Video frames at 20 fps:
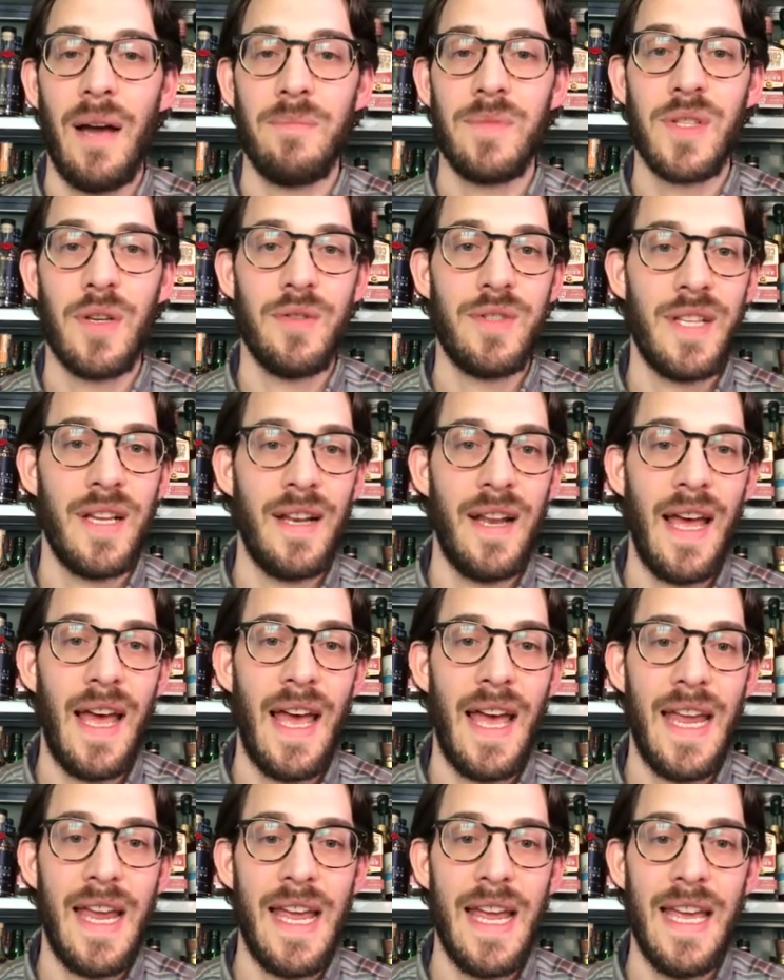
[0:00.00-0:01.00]
So
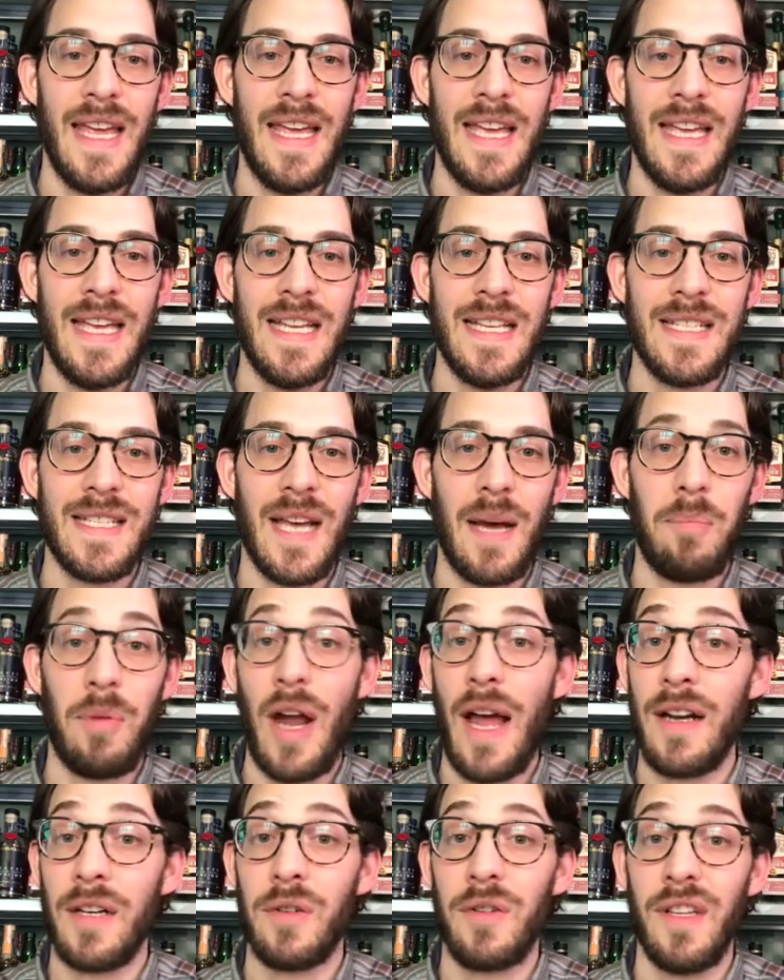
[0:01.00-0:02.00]
today is a
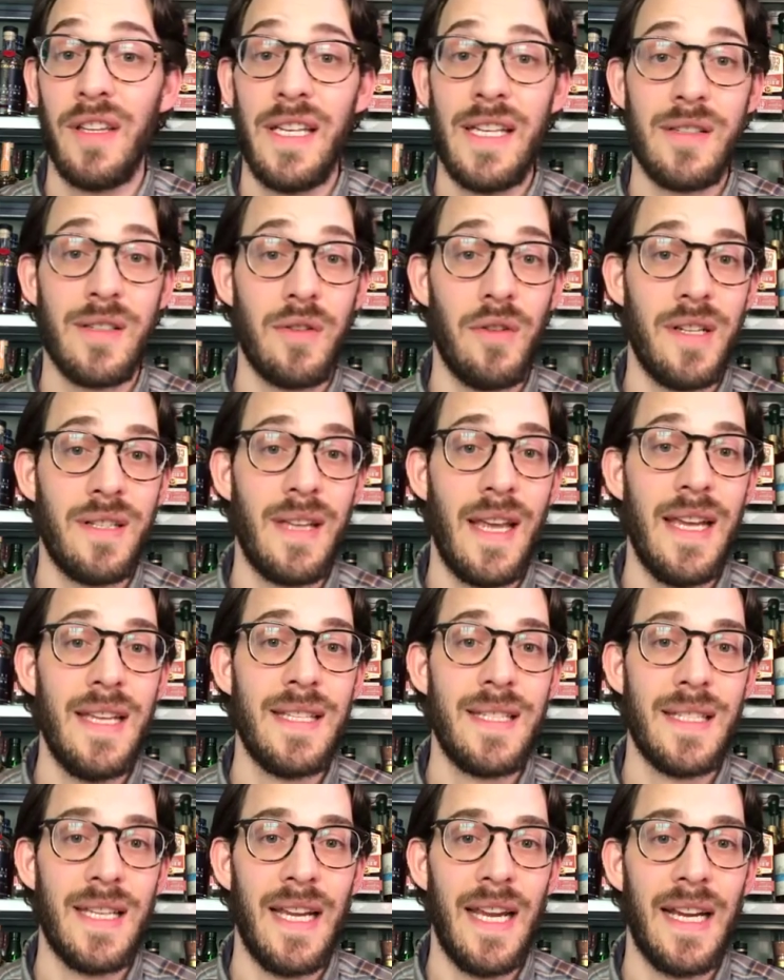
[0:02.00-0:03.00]
product release, so a
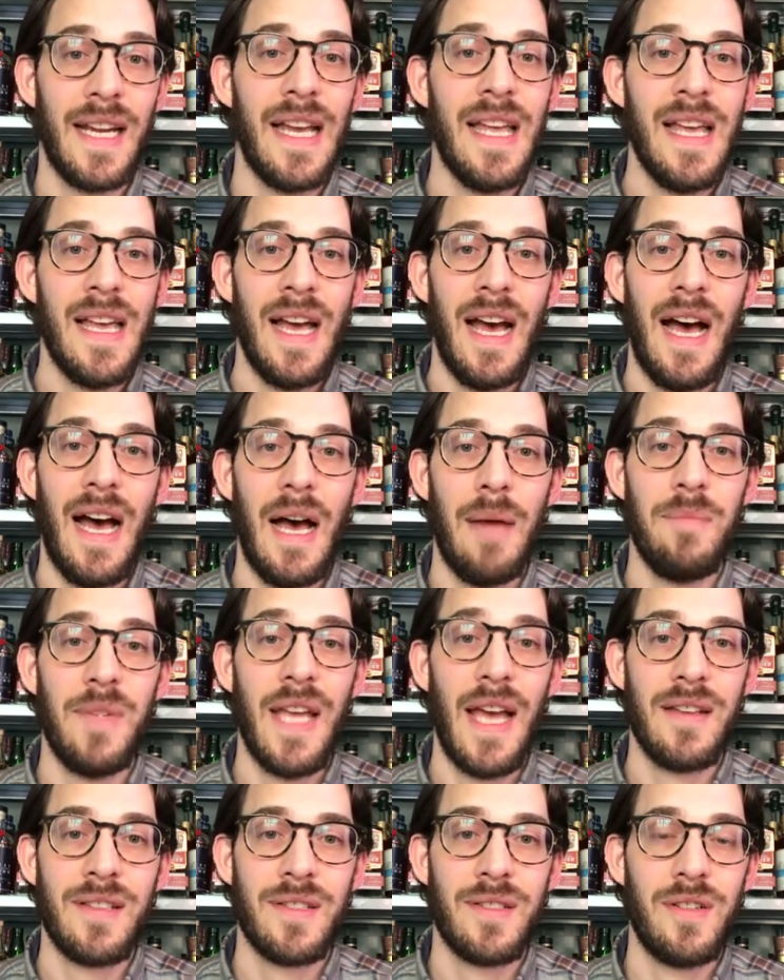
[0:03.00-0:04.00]
tasting.
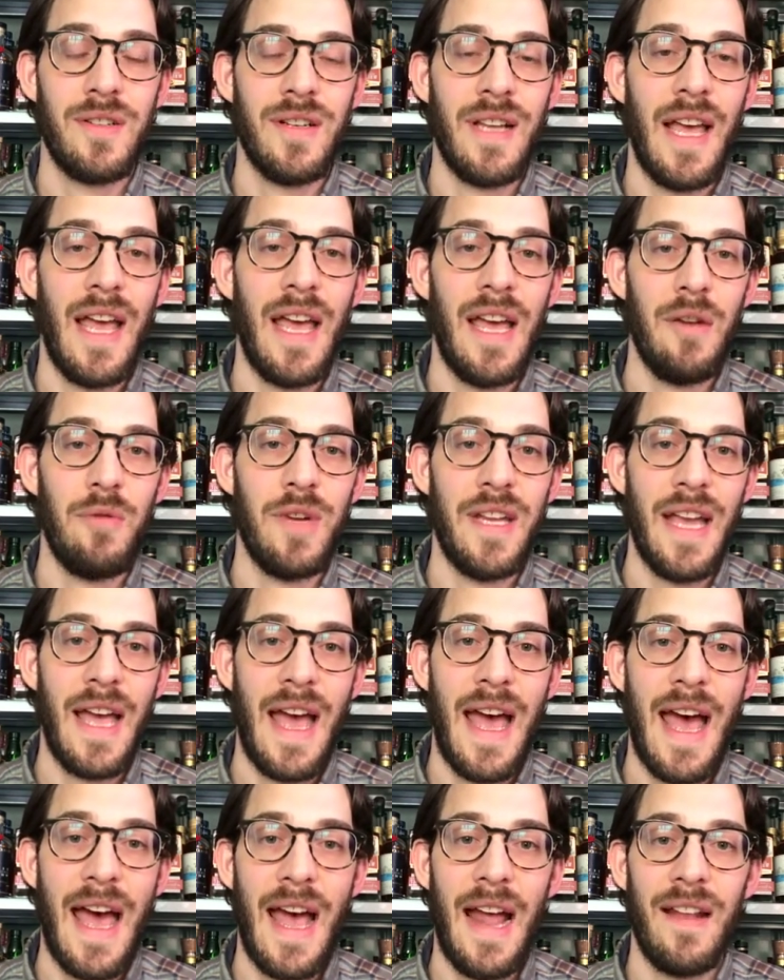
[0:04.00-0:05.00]
Yesterday we
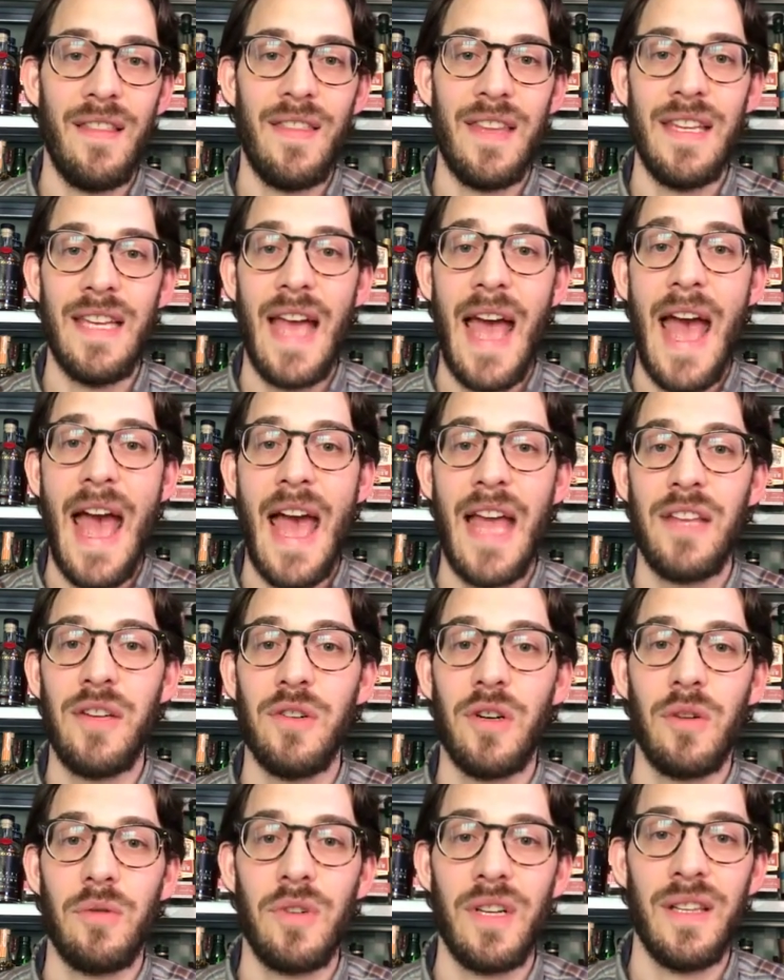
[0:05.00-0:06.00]
had the
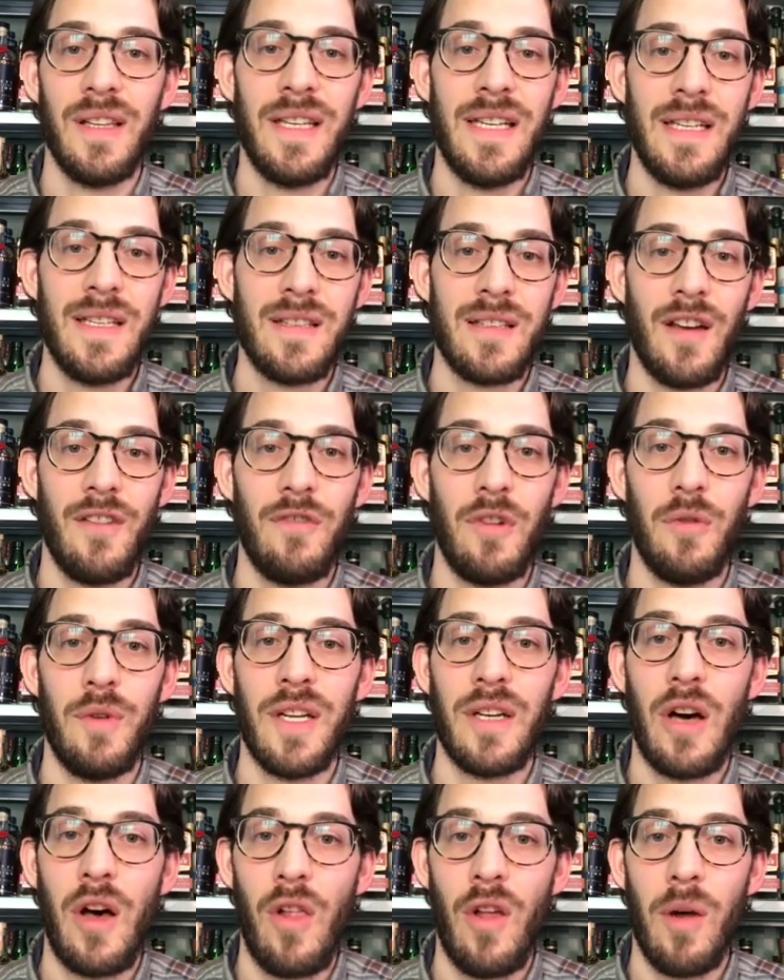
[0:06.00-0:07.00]
annual release of what we
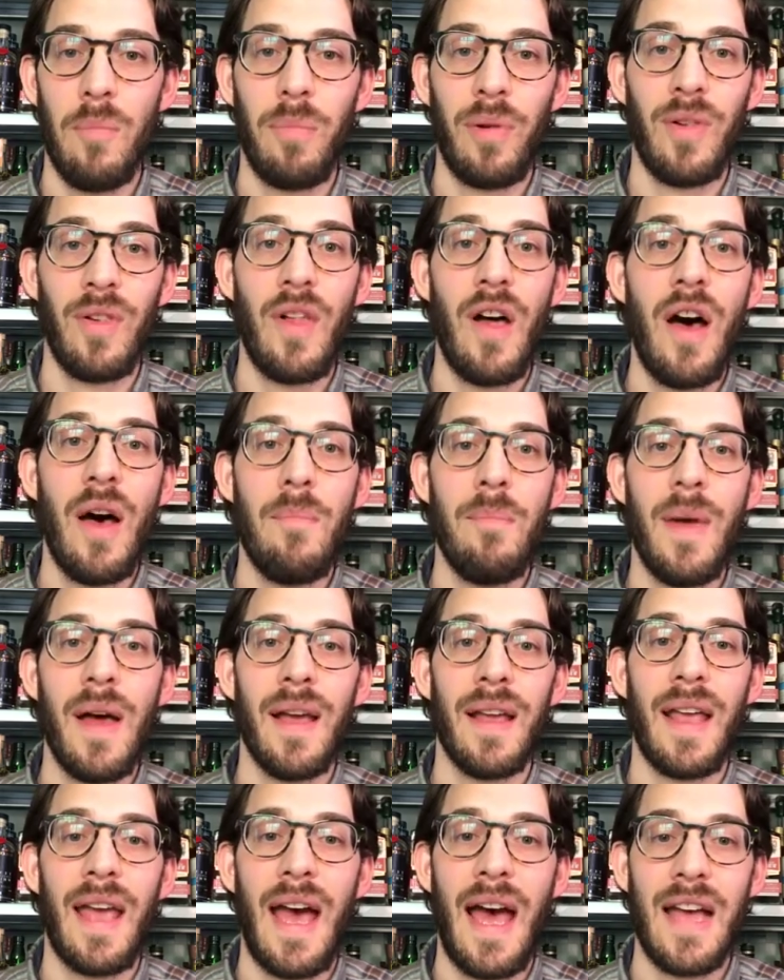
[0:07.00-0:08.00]
call our Plum
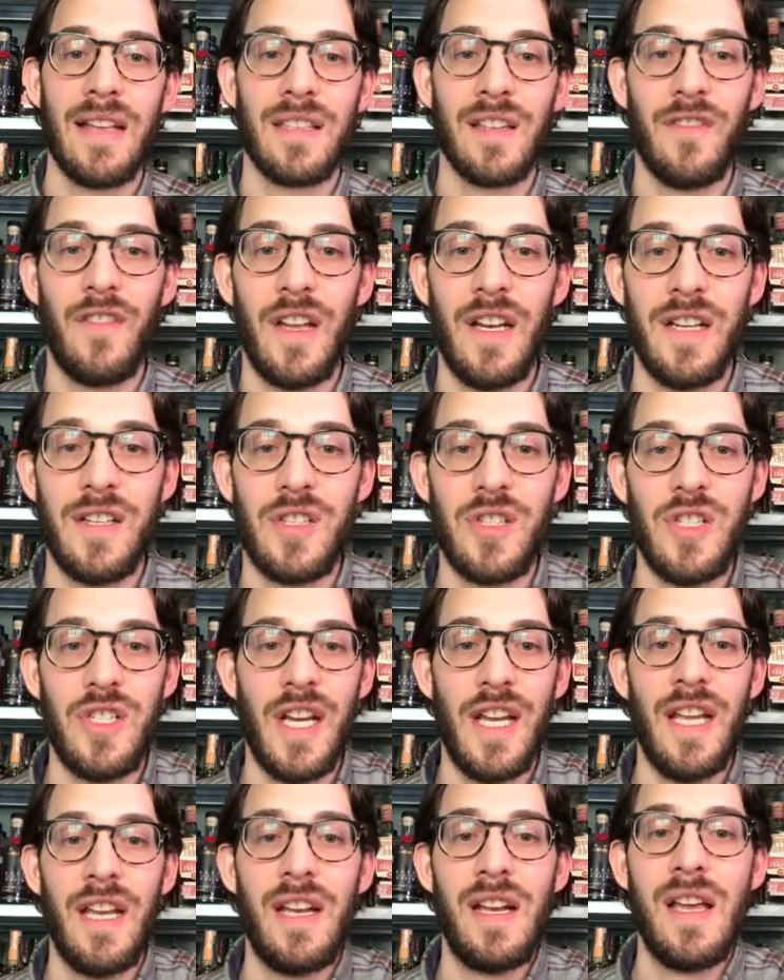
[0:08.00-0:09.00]
Cask finished
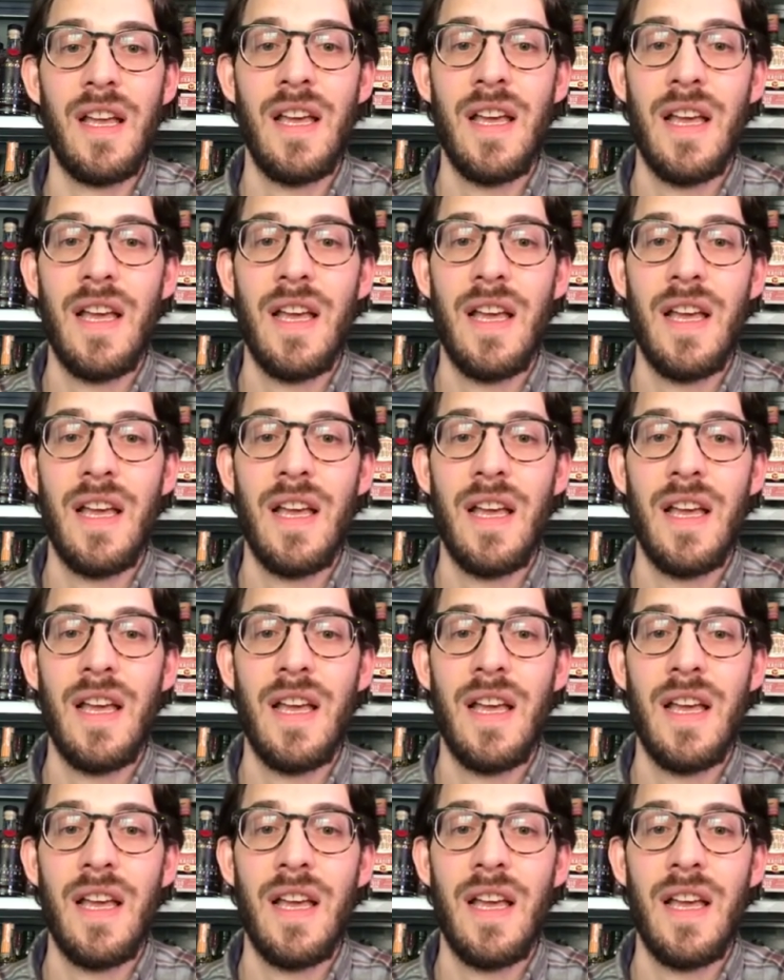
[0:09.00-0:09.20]
gin.